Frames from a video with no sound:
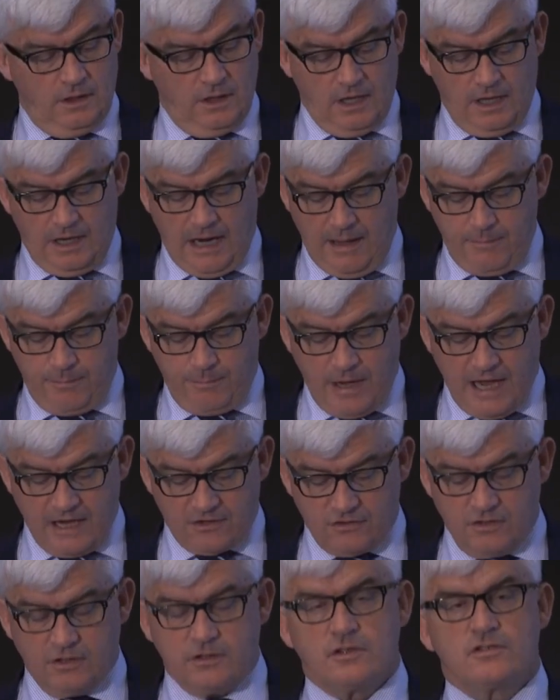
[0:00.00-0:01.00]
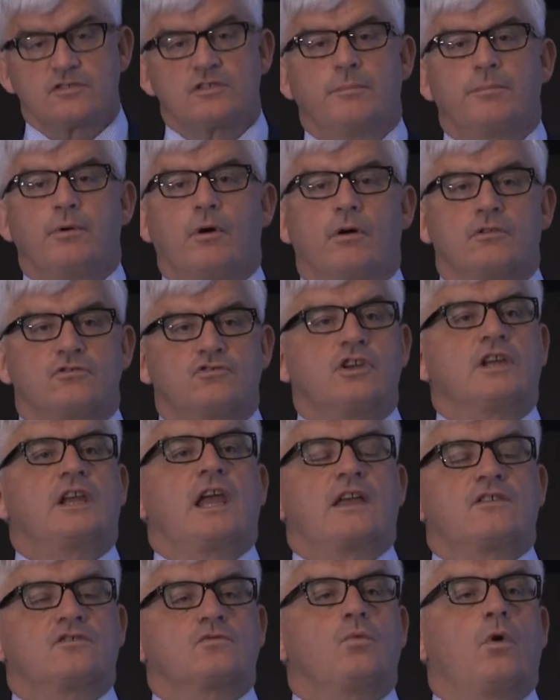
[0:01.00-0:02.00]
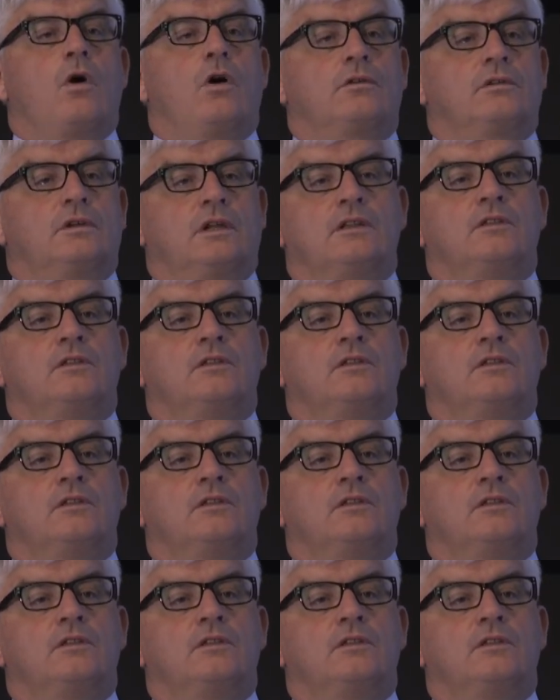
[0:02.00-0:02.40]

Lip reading: And I'm passionate to support GS1